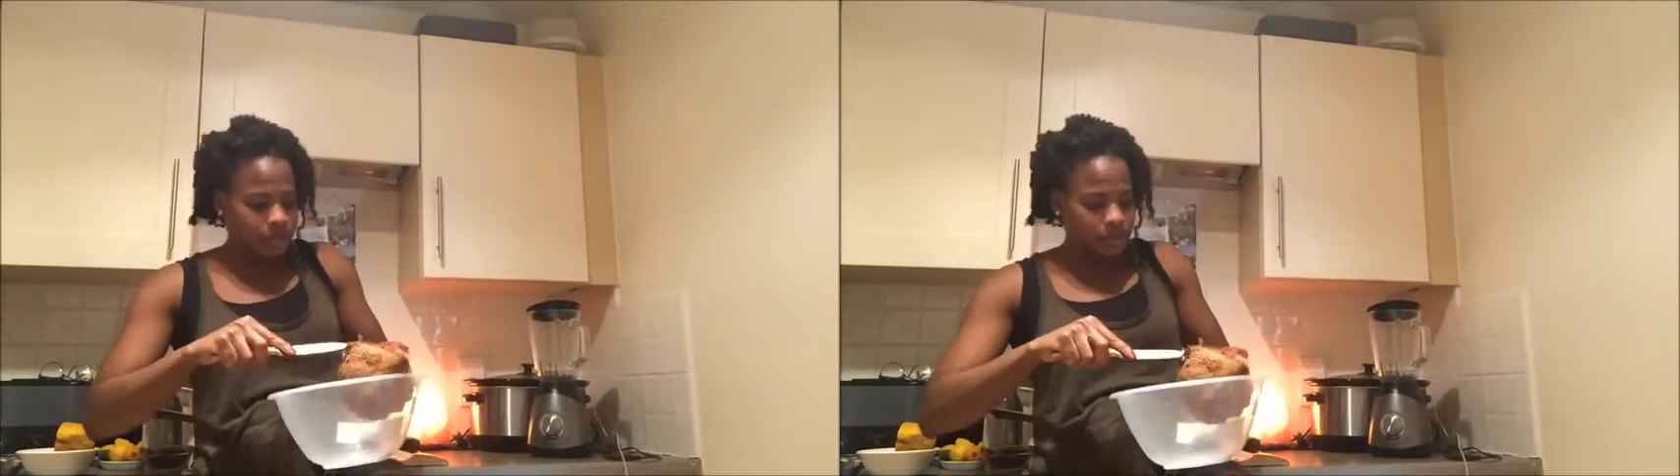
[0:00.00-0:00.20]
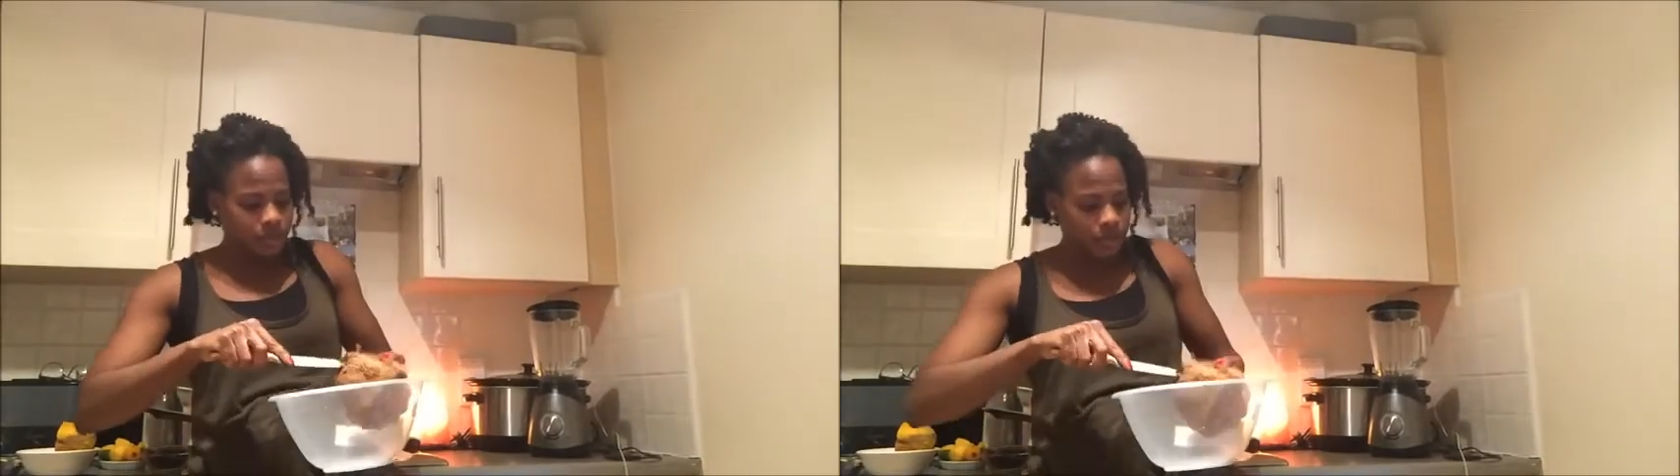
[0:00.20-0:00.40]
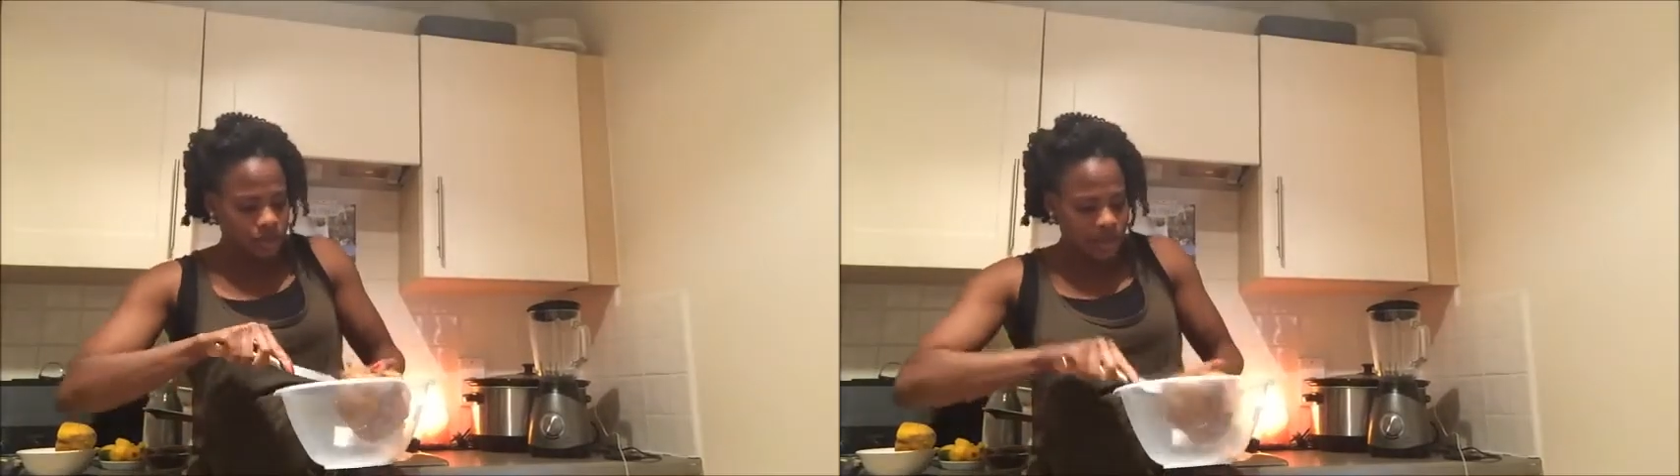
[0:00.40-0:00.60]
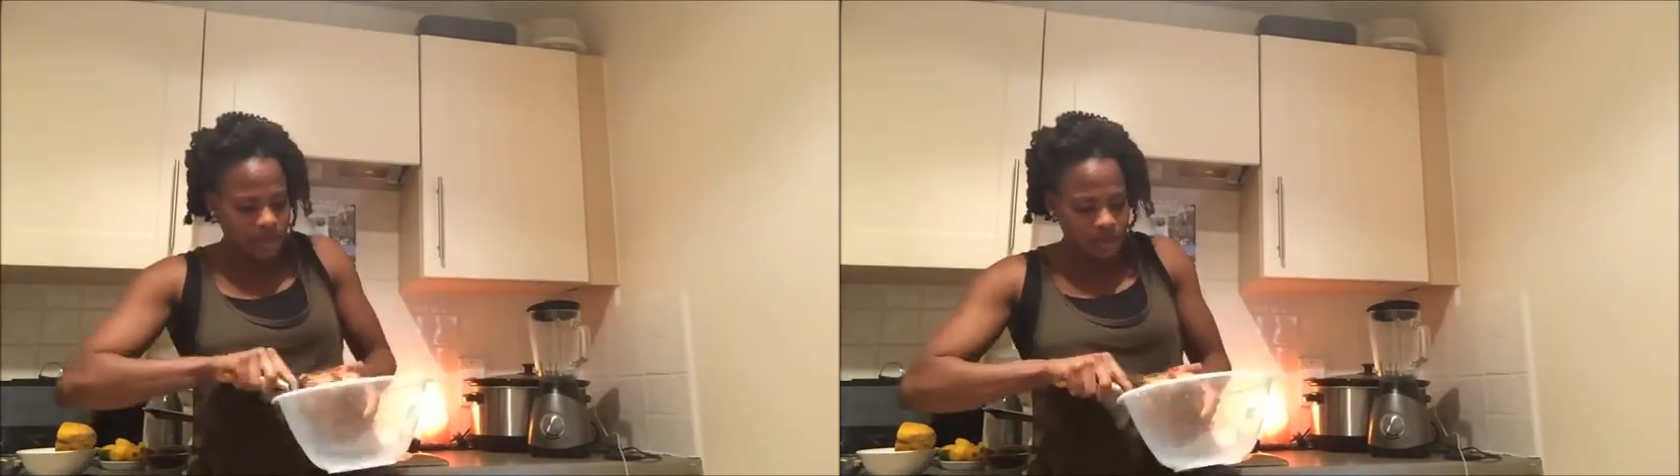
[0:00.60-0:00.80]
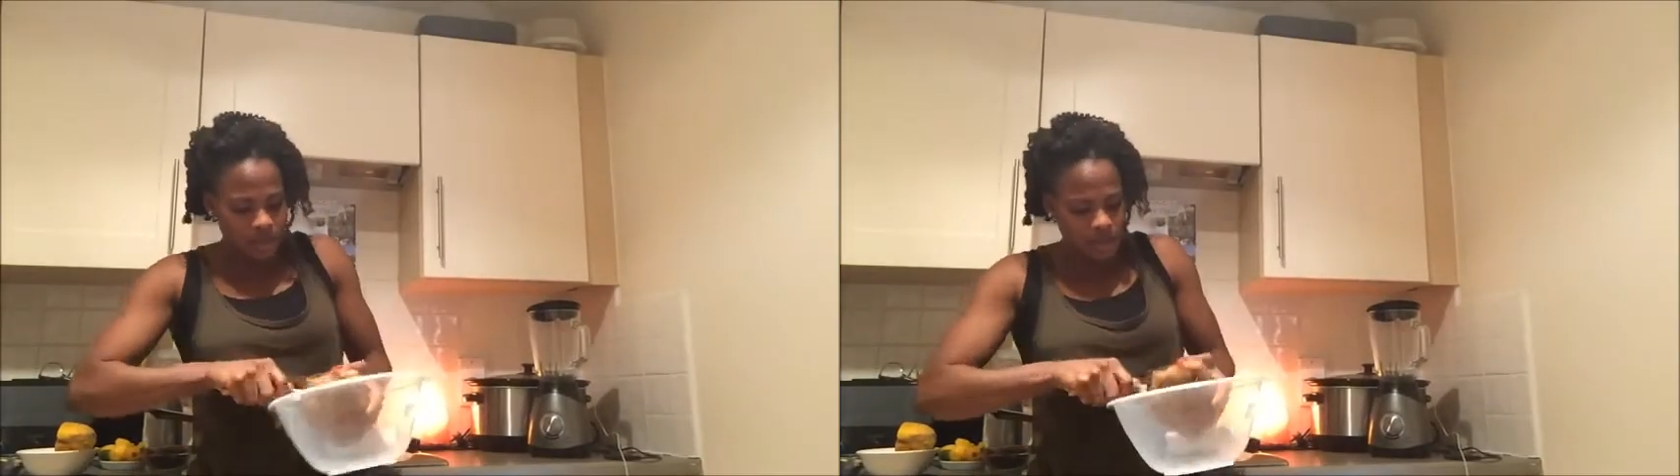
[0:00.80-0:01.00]
I'm just going to
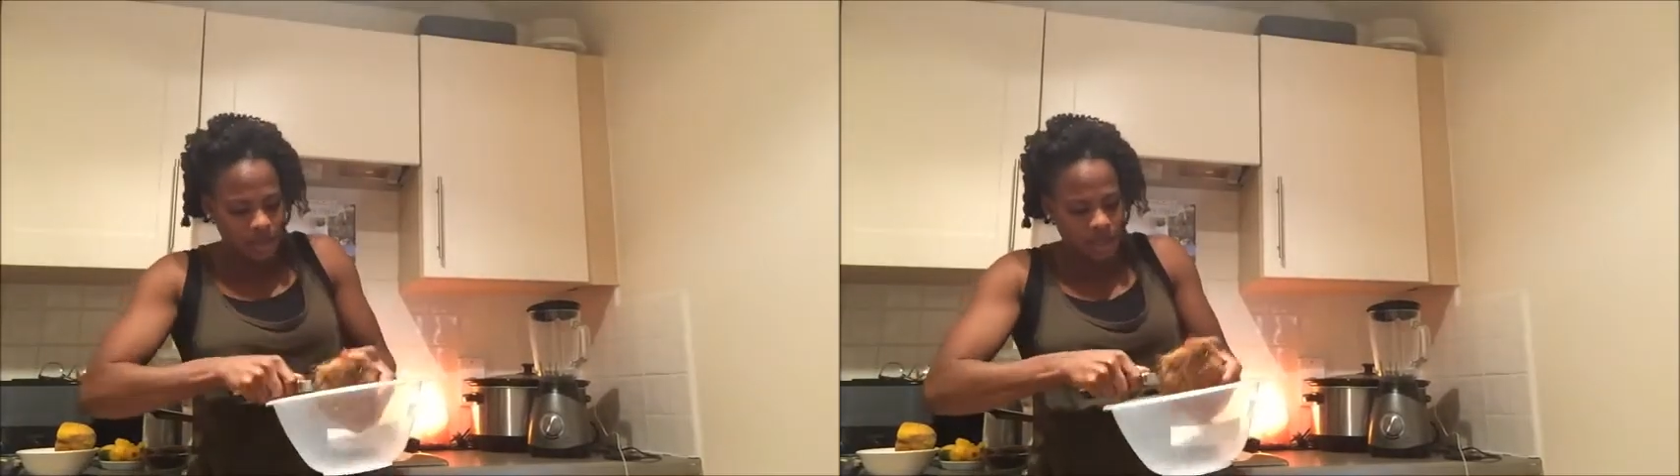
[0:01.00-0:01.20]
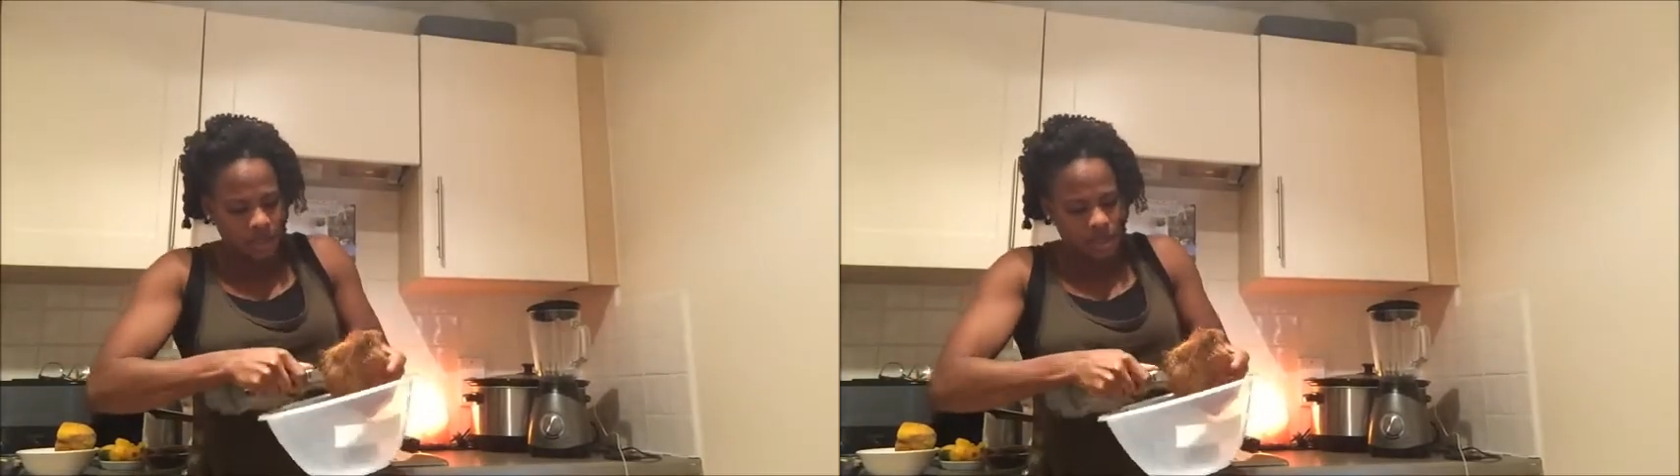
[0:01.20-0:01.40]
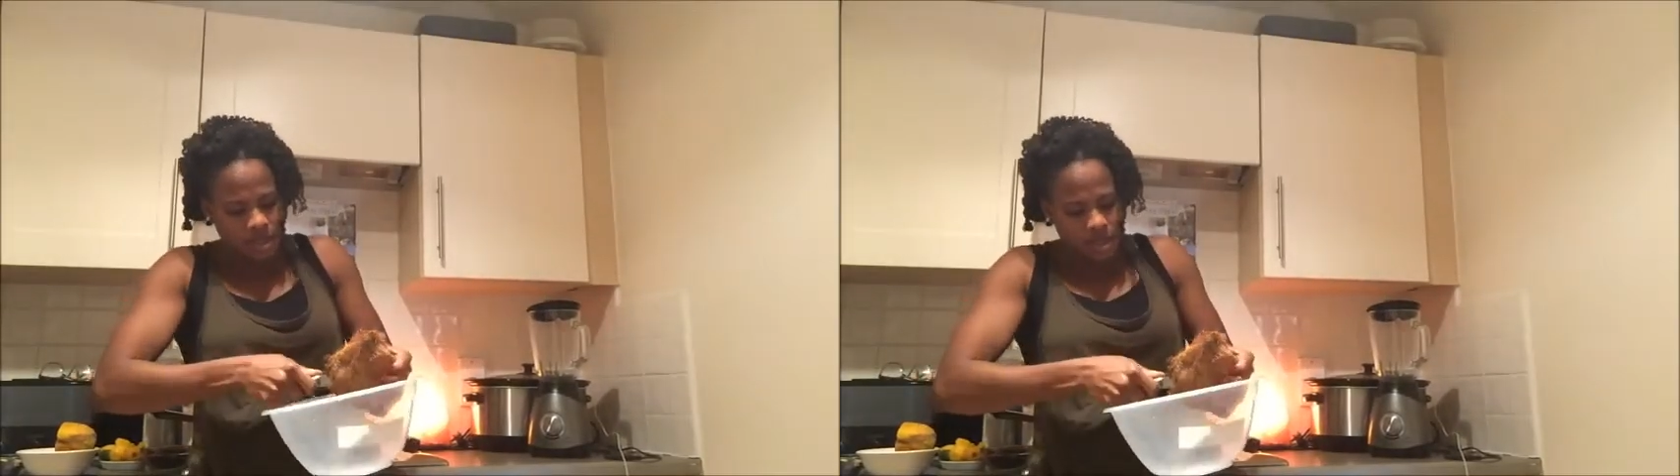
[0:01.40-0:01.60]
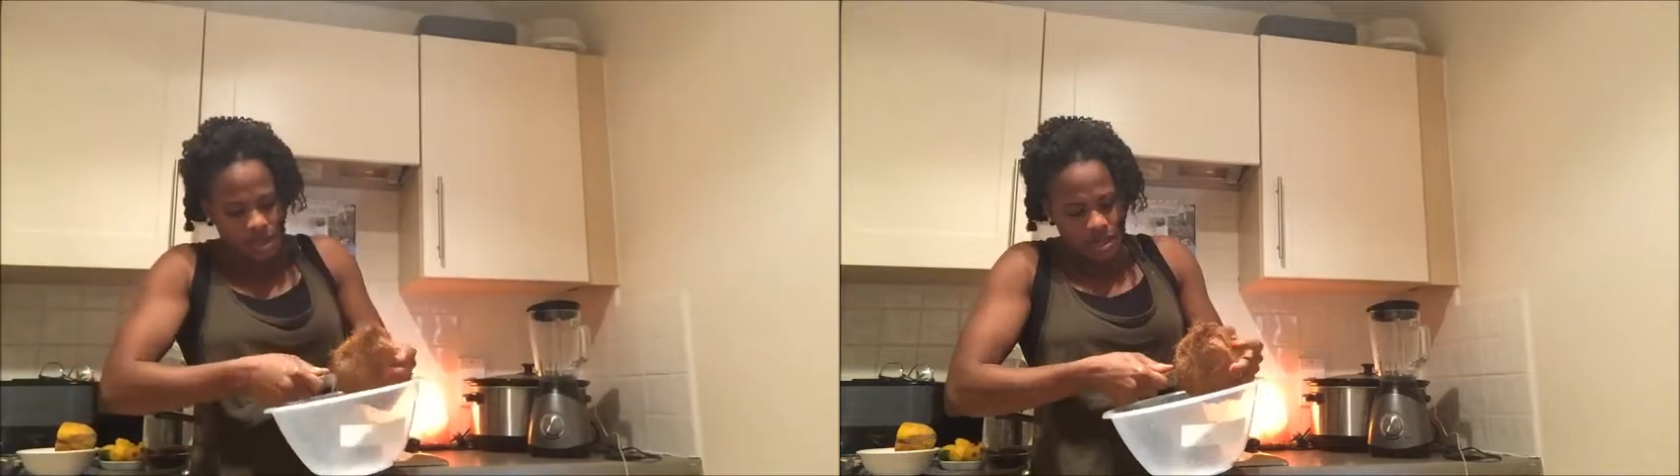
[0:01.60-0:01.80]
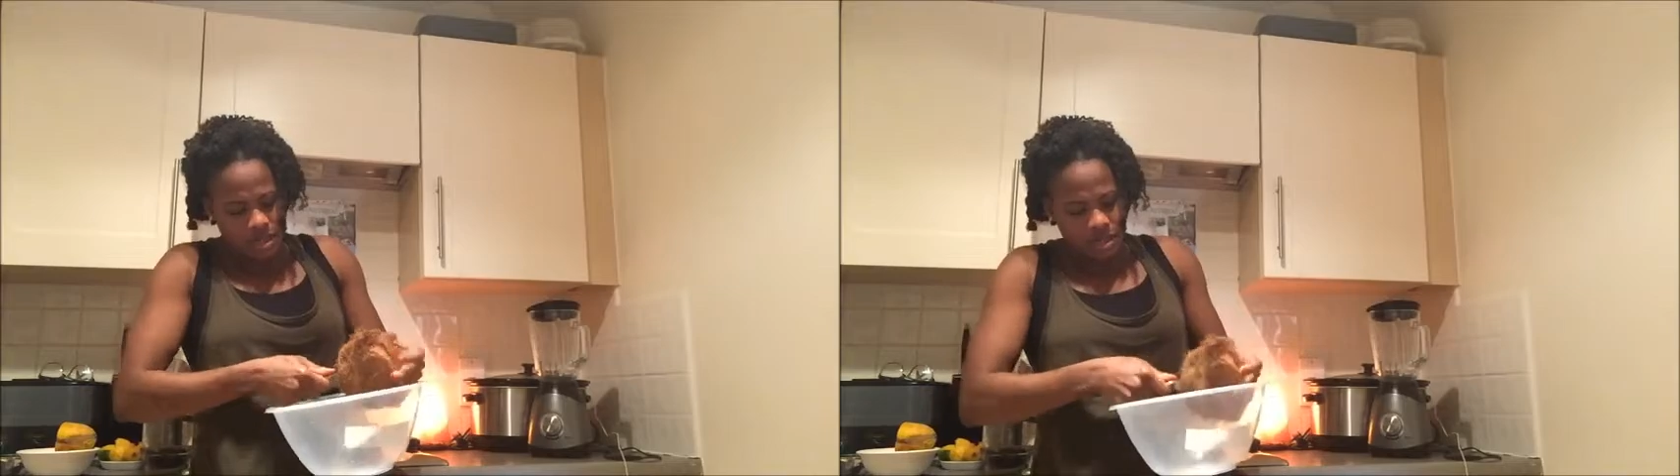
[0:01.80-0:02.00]
try and...
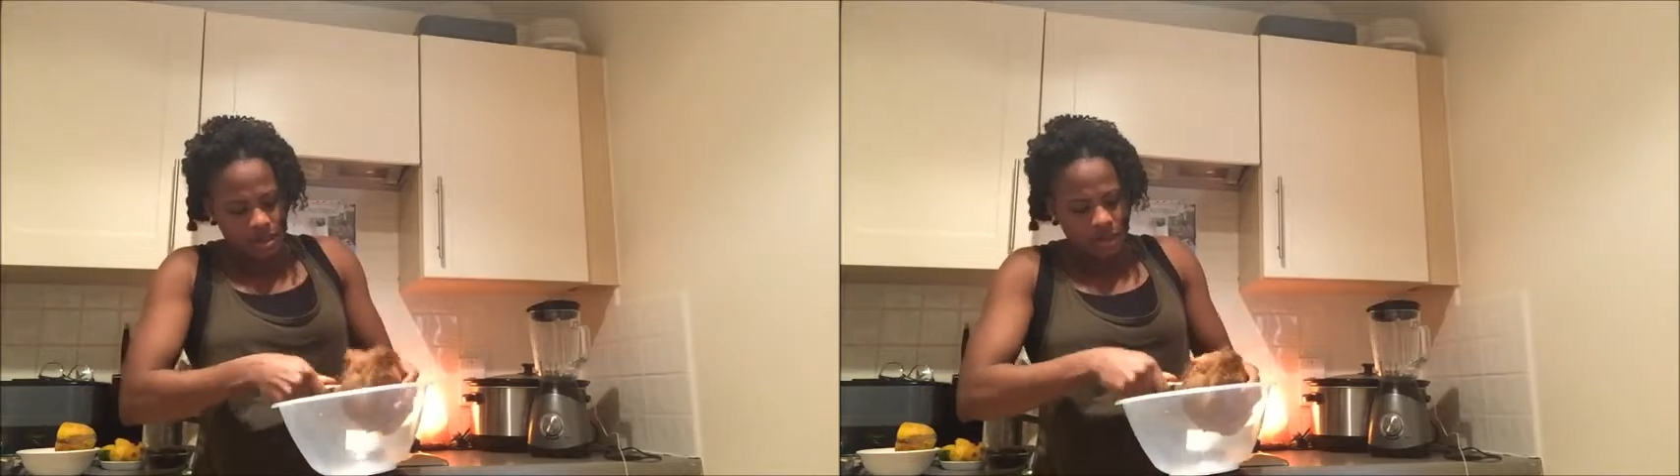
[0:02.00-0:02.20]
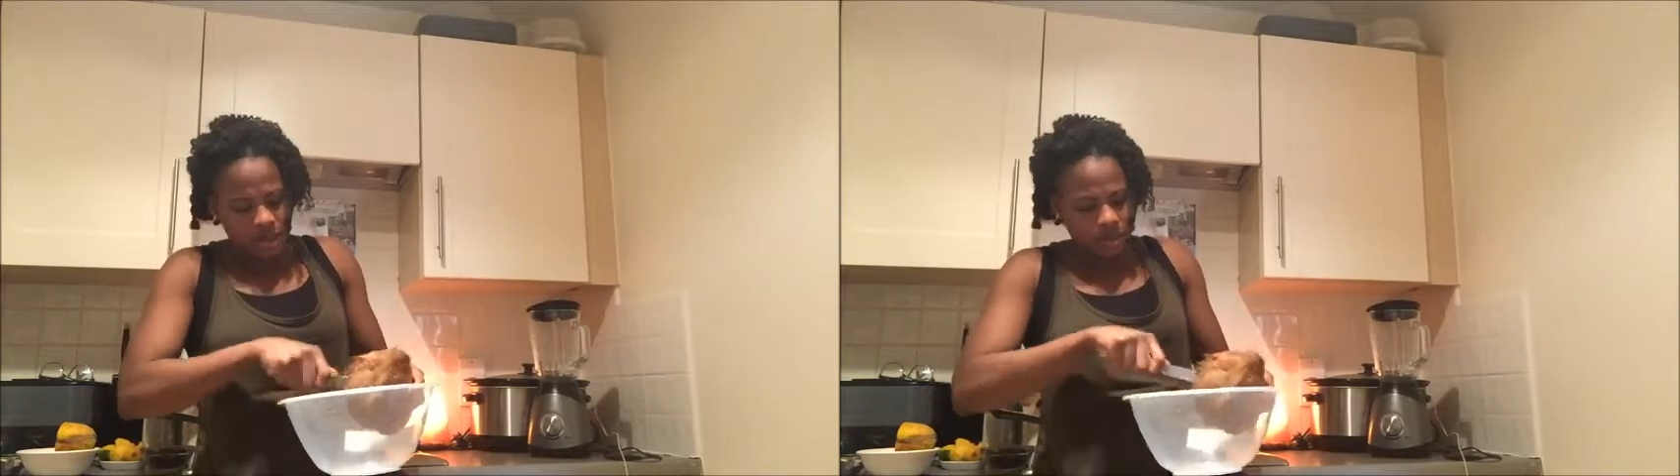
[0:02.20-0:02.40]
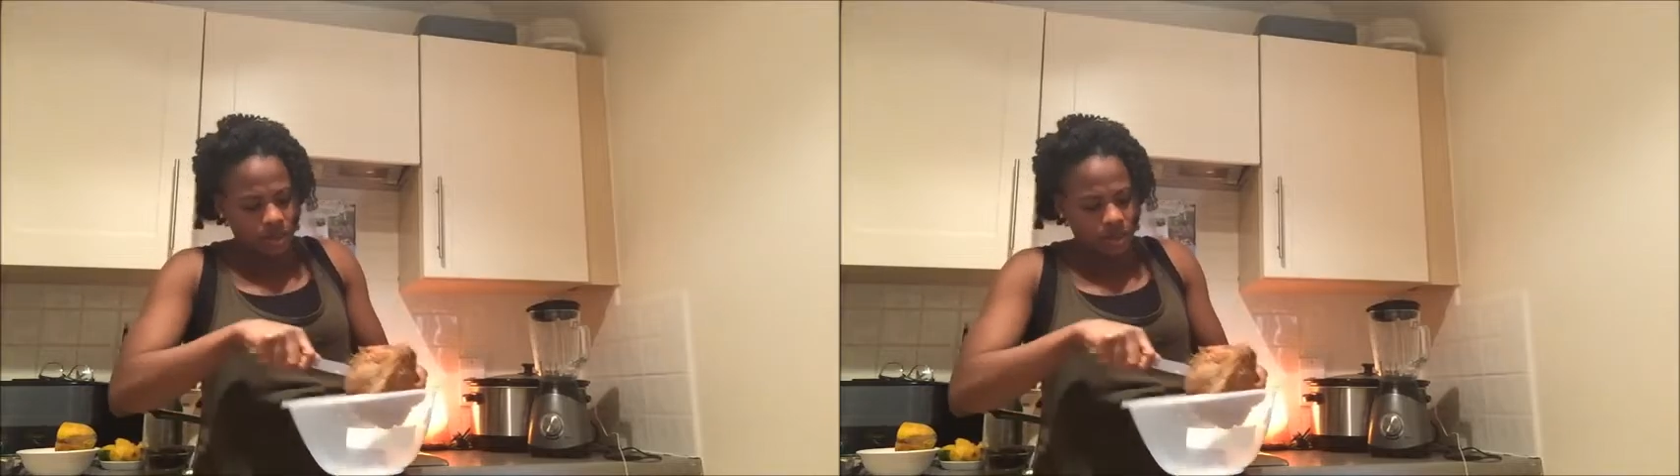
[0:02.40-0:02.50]
Right,